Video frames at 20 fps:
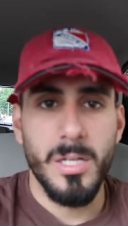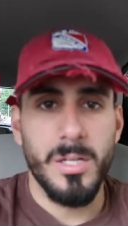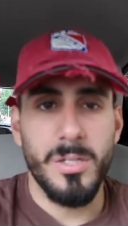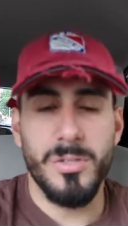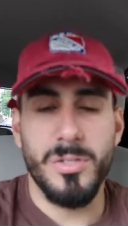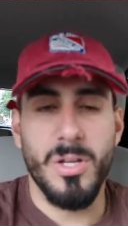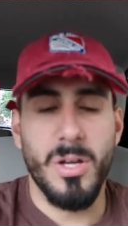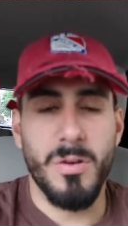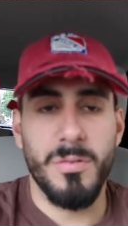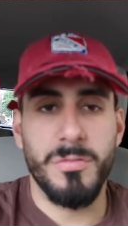
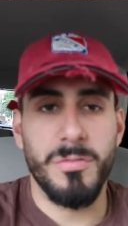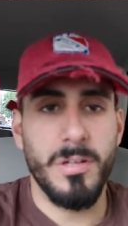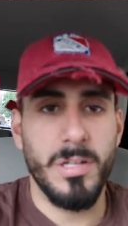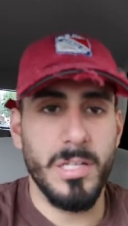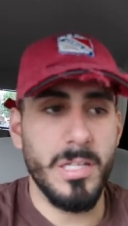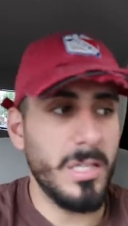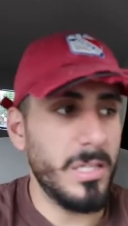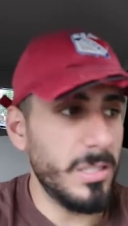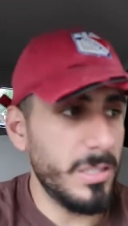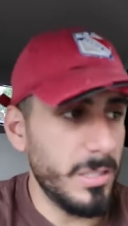is gonna
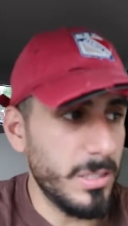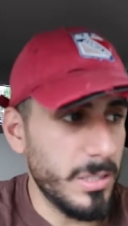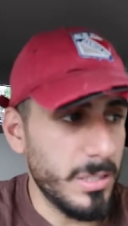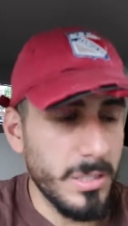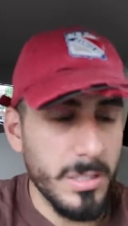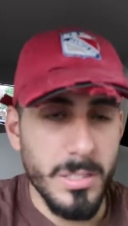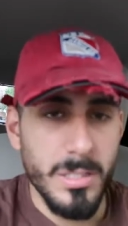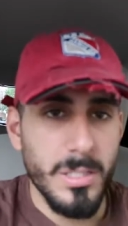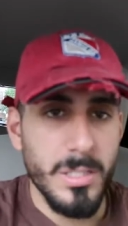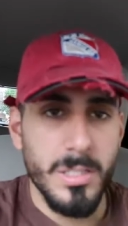freaking
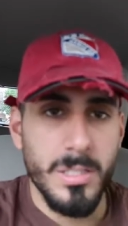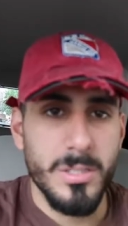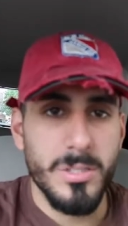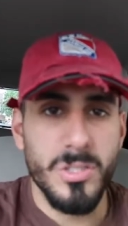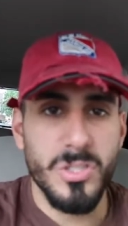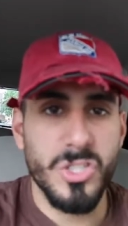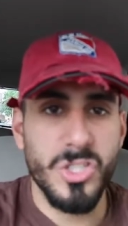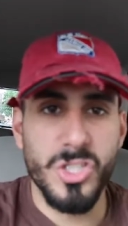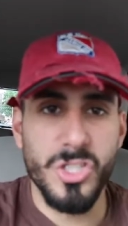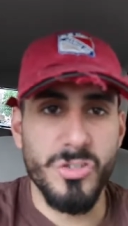
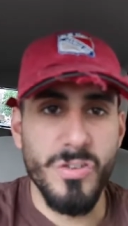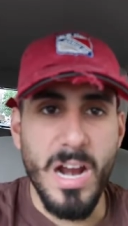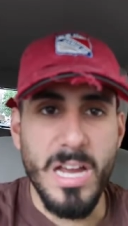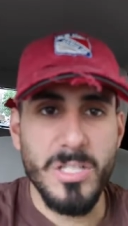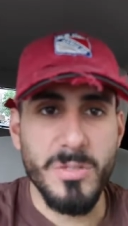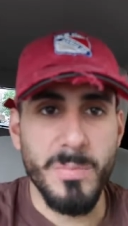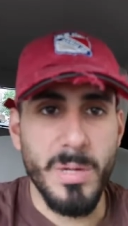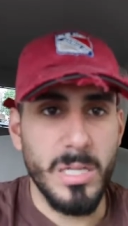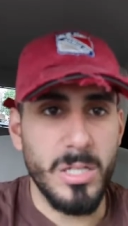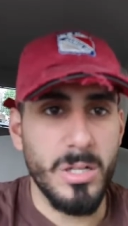just
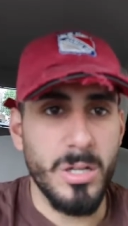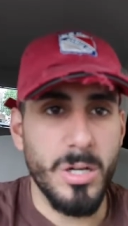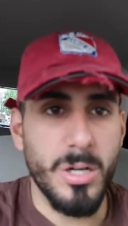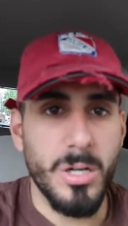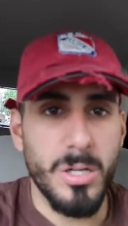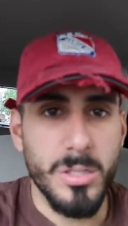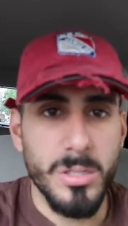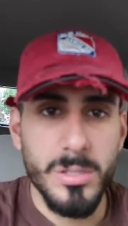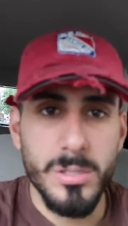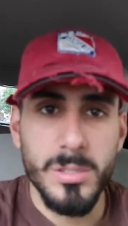scratch my
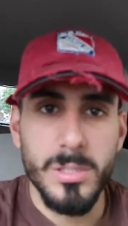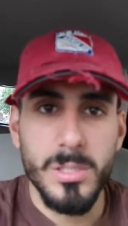car.